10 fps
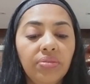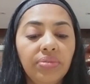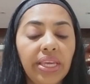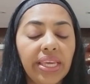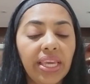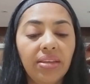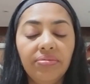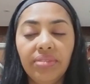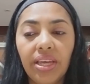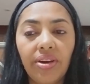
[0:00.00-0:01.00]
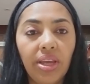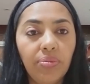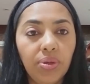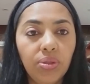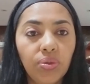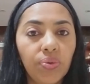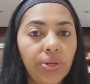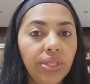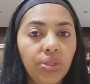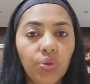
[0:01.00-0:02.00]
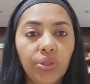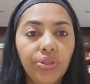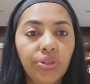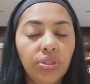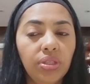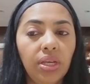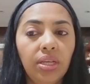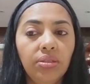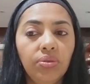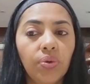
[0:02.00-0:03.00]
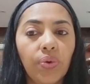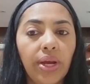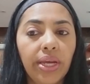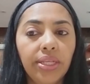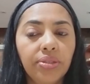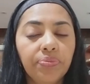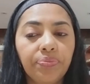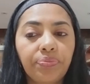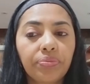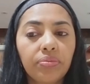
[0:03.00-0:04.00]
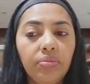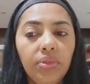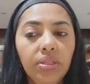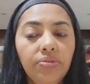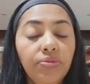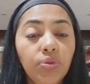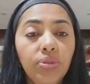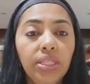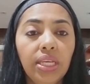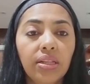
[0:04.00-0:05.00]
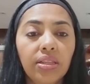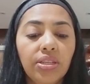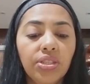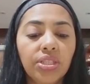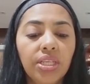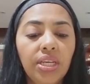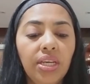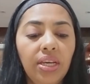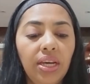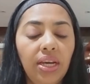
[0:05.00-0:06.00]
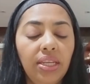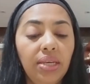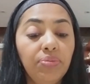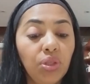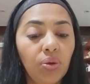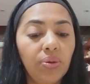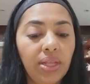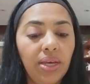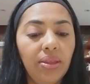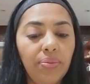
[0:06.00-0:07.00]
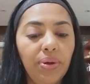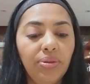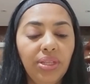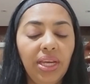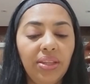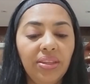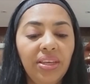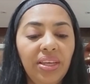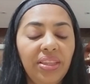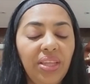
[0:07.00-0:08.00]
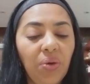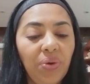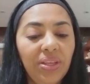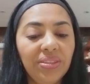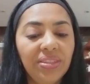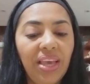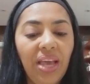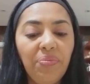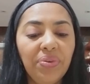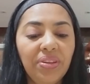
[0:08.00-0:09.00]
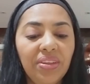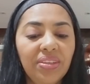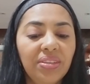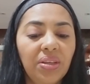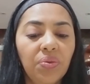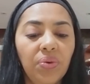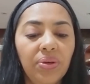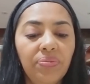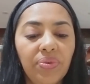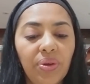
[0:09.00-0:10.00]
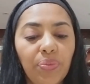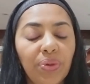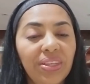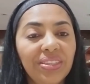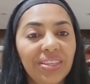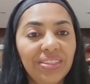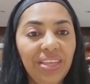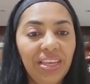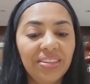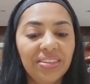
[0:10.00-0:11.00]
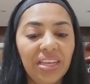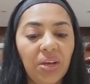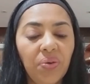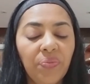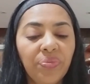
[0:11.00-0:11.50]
They are able to read, to understand, to write a fluent English, and I'm so glad about that. Now what is happening is that what Marie Polinsky said, now